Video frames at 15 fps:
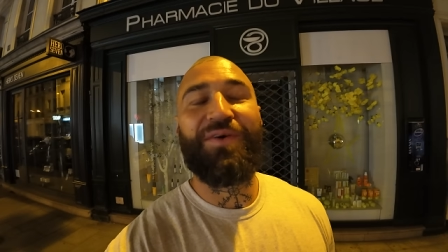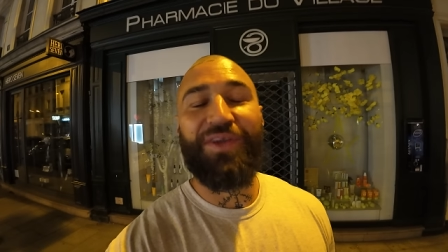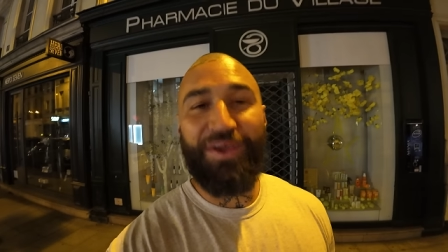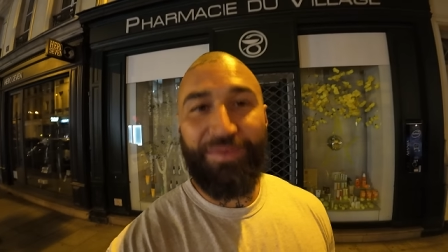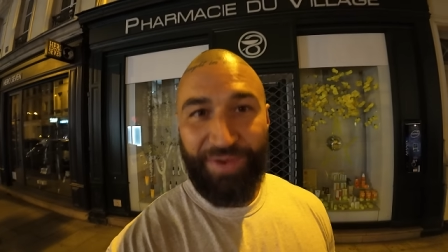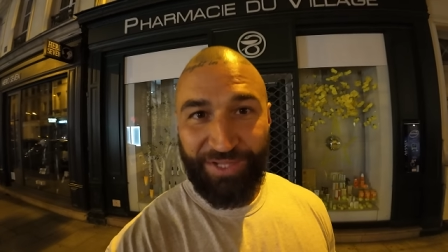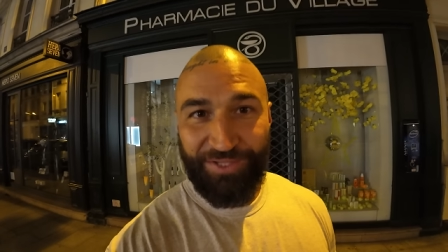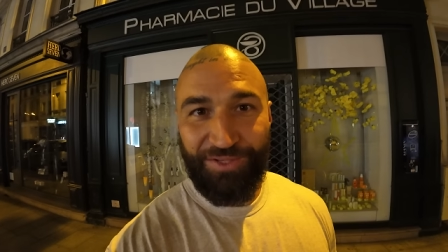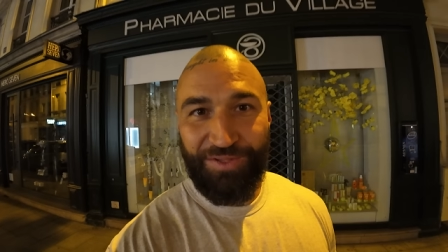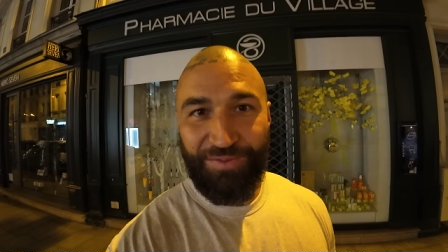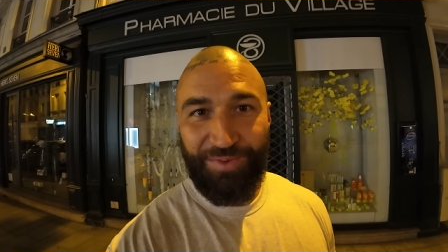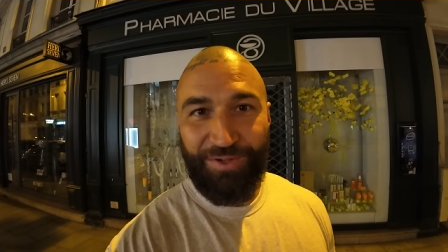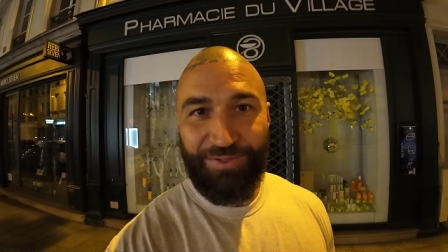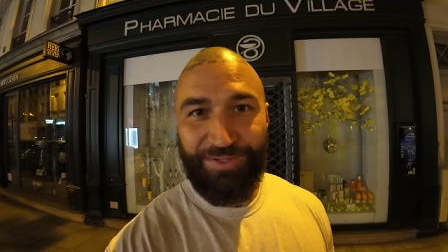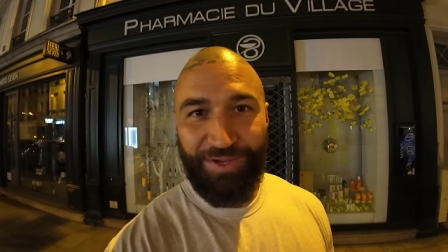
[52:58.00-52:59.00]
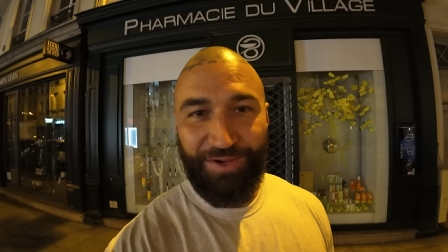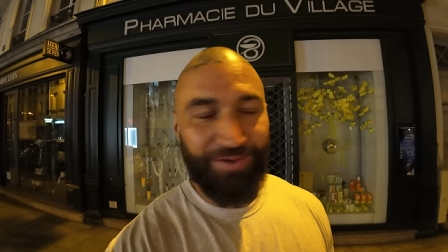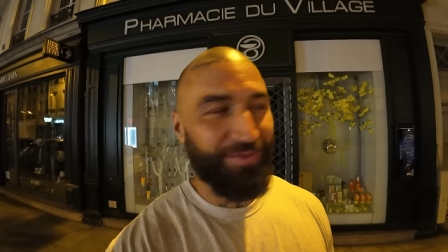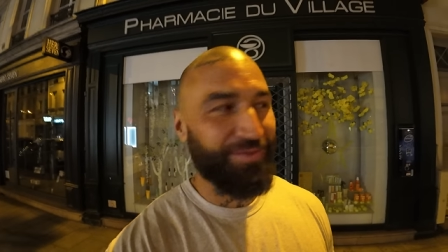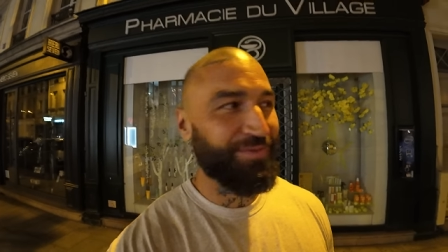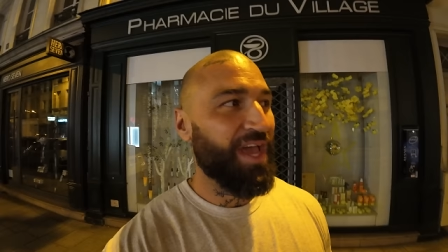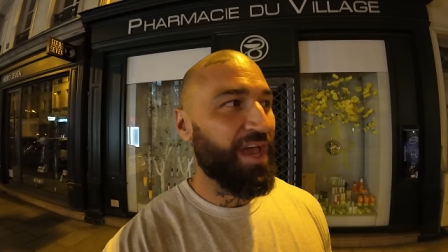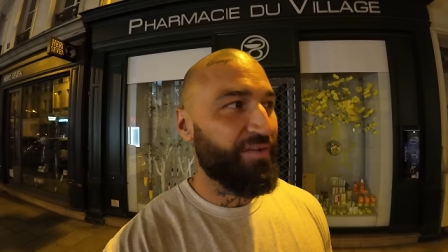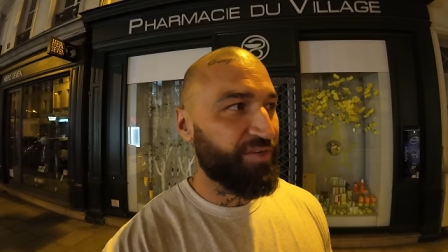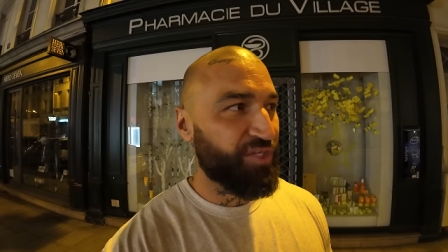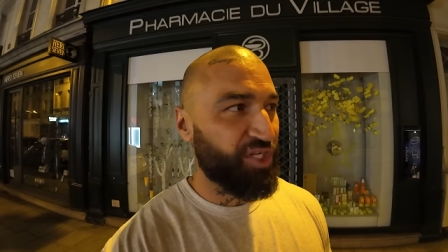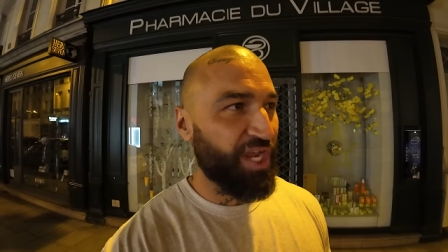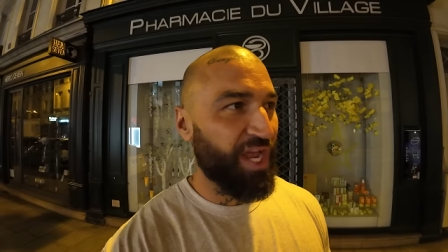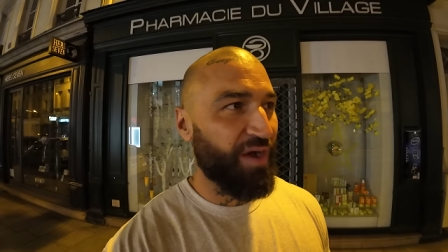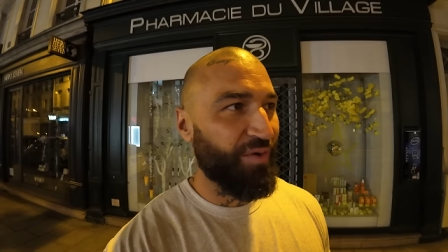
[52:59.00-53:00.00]
I wanna go back to the motel, have a
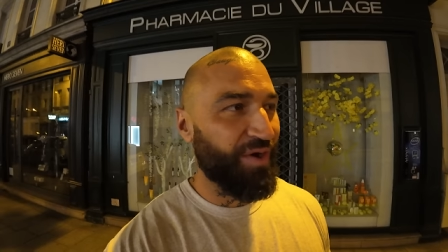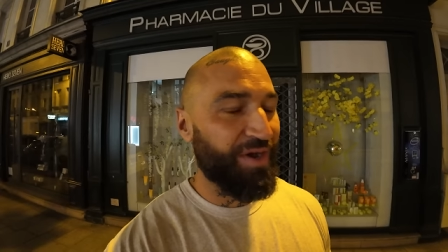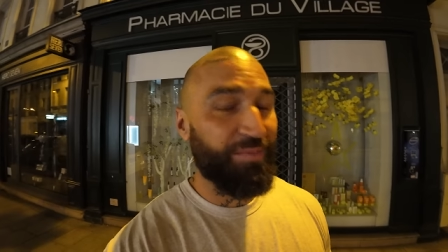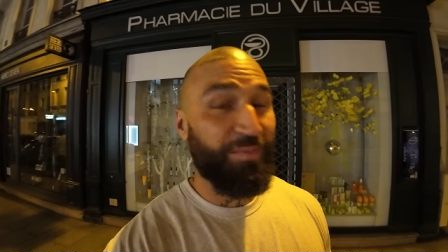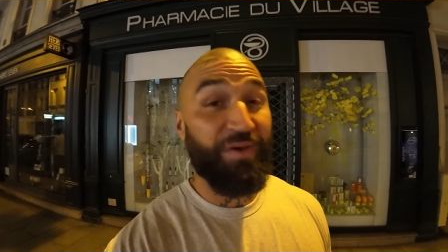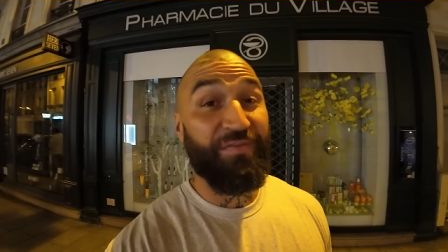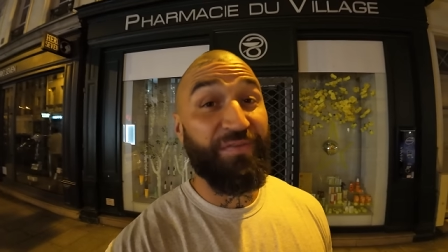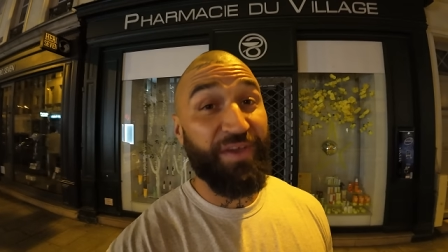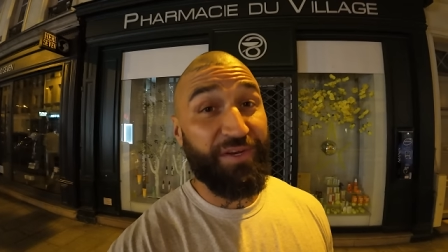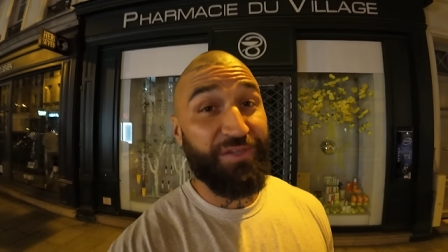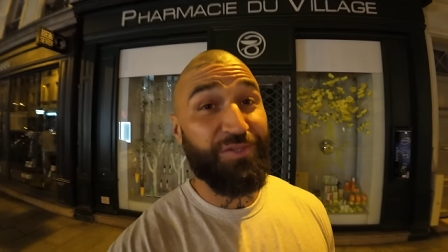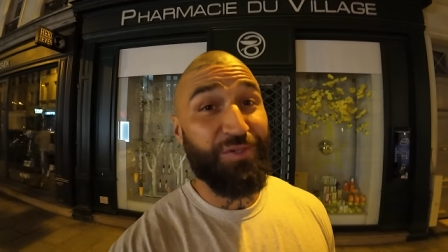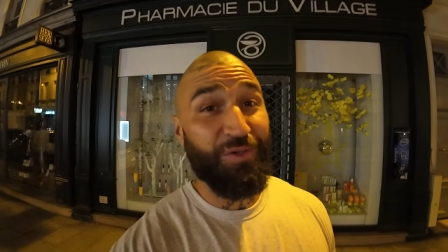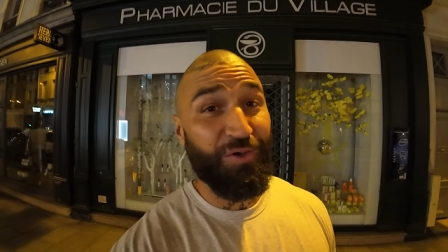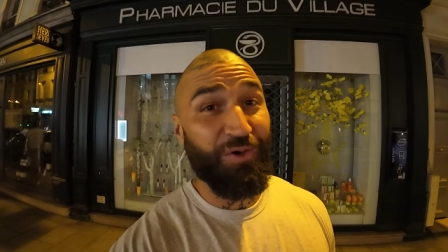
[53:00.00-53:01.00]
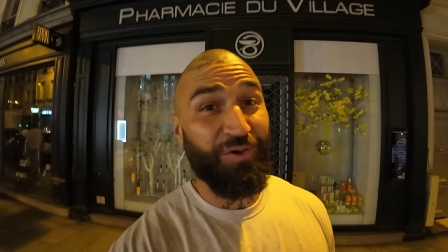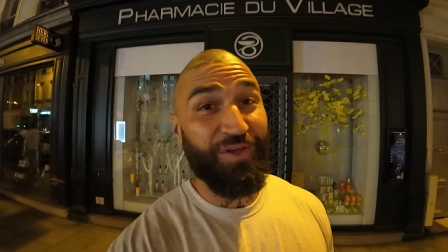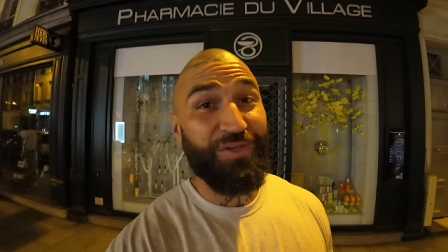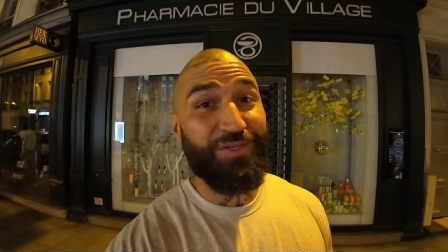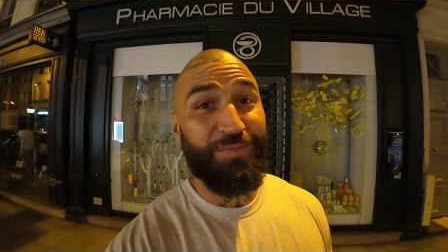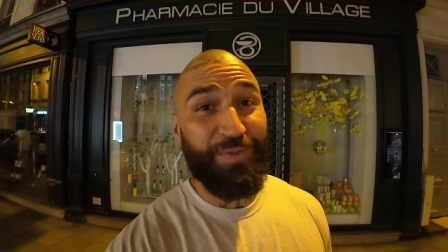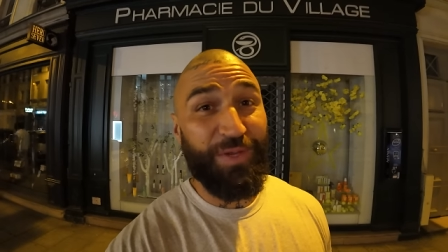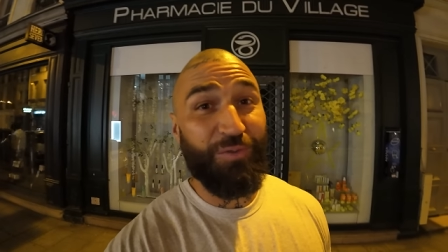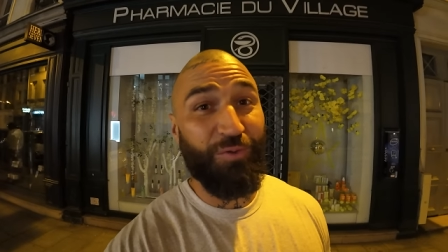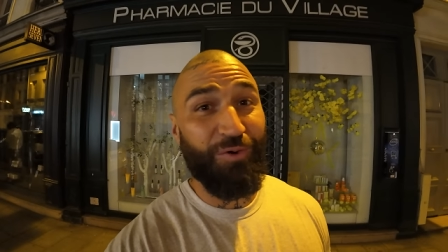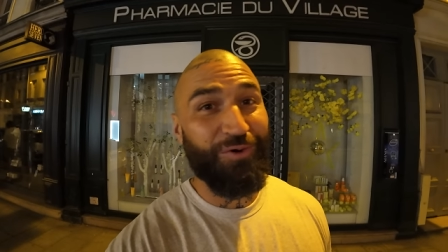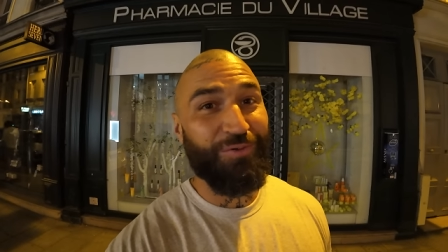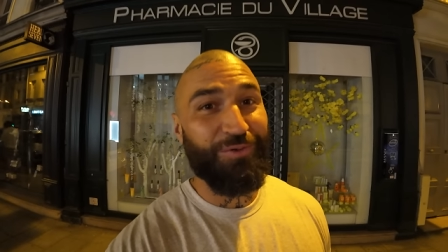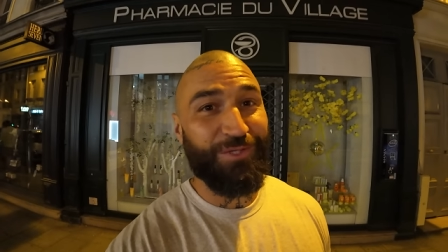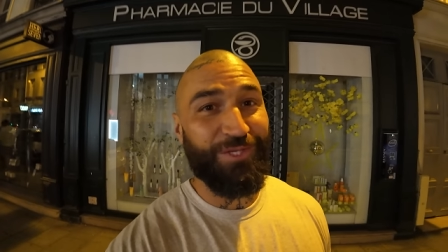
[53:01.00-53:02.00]
shower. My feet are sore. That was a big
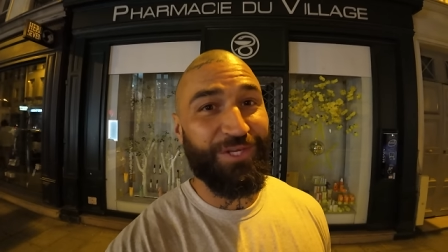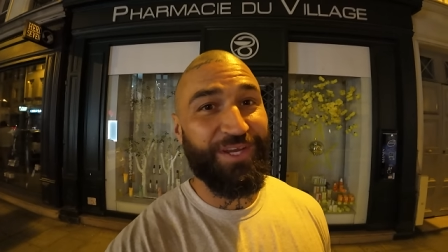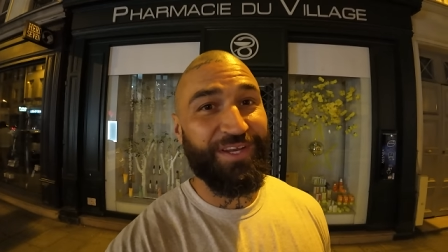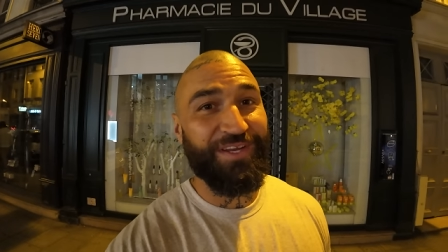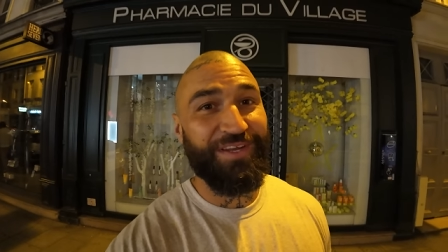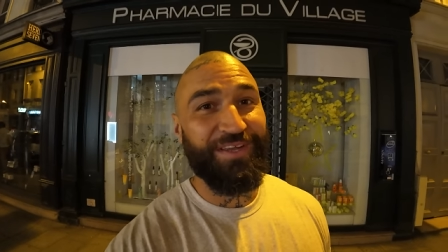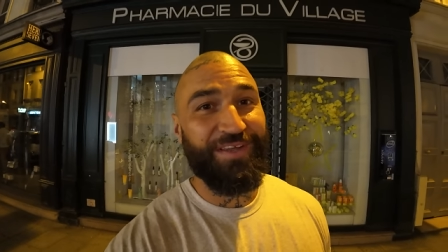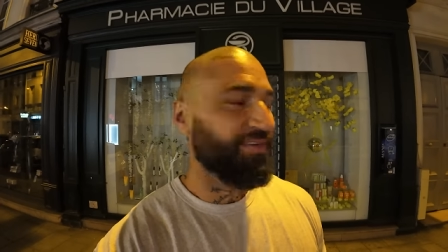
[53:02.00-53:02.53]
walk, wasn't it?